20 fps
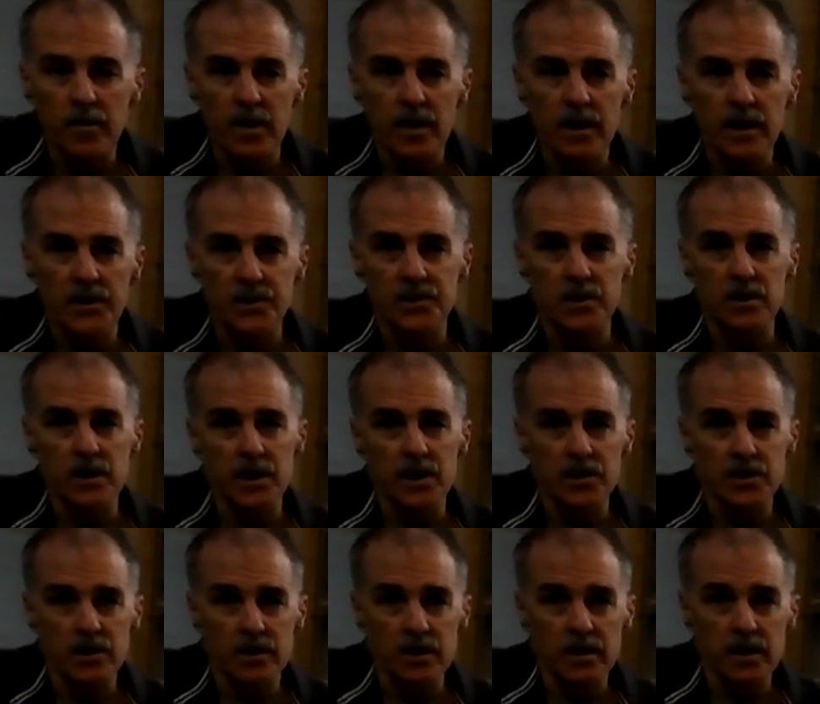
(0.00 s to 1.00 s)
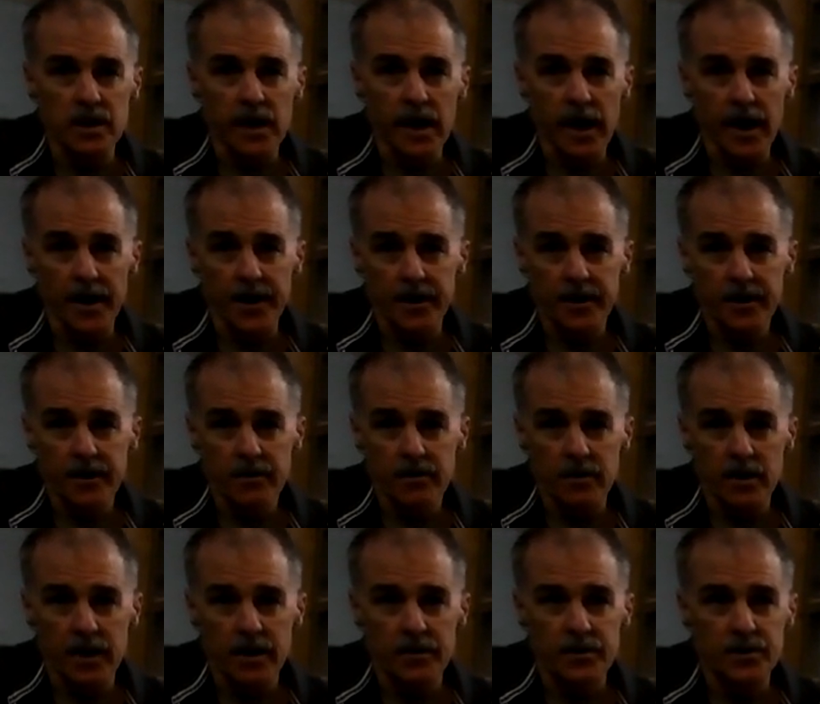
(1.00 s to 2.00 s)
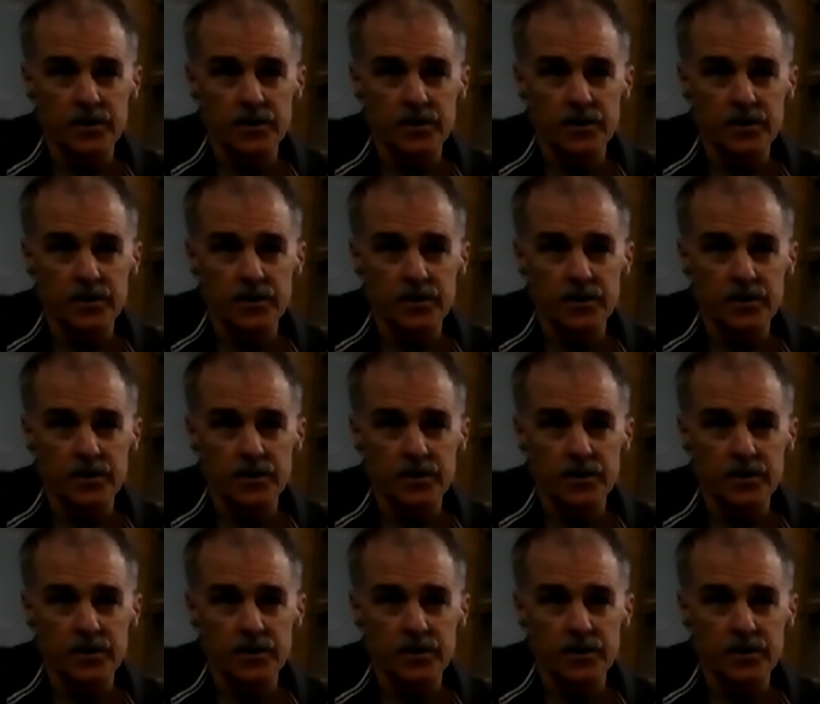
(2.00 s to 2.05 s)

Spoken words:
insulation in the attic, right?